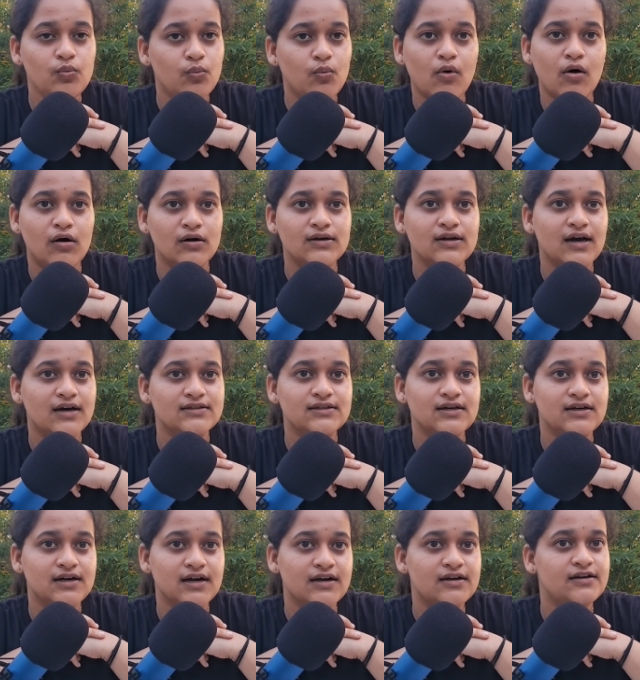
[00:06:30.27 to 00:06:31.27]
want other
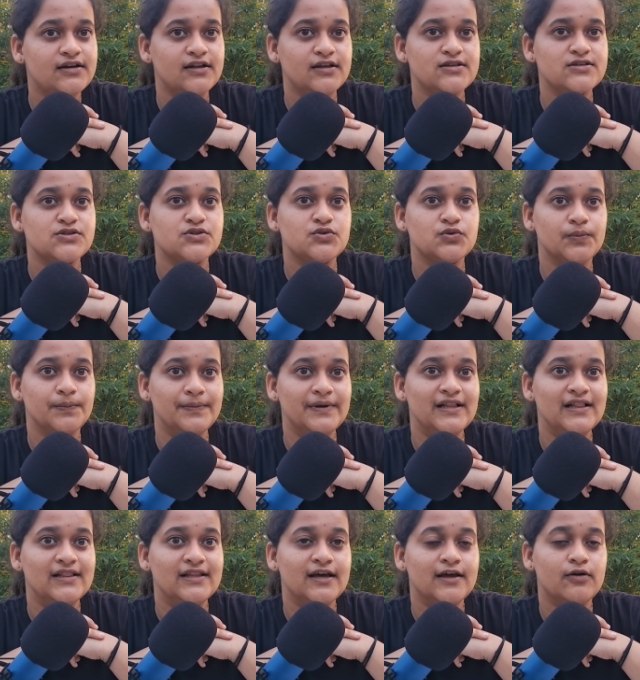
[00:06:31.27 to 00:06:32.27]
countries to
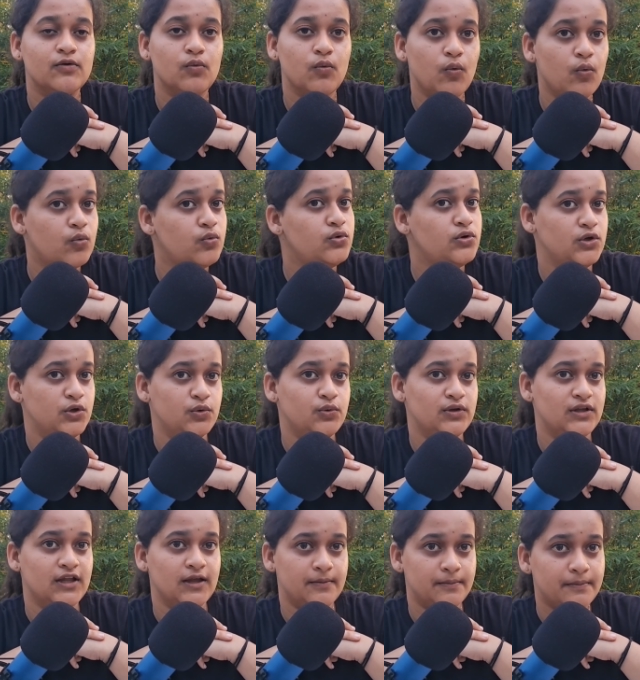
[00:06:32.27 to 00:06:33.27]
build their own
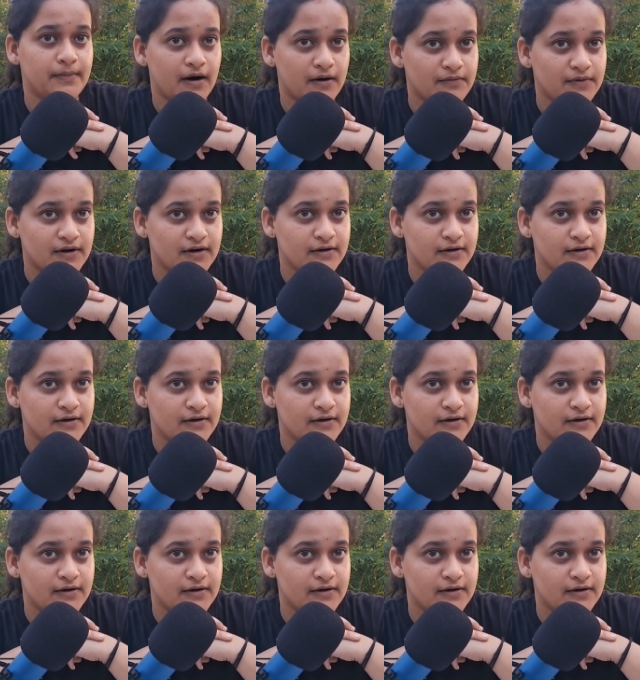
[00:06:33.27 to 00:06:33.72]
nuclear power.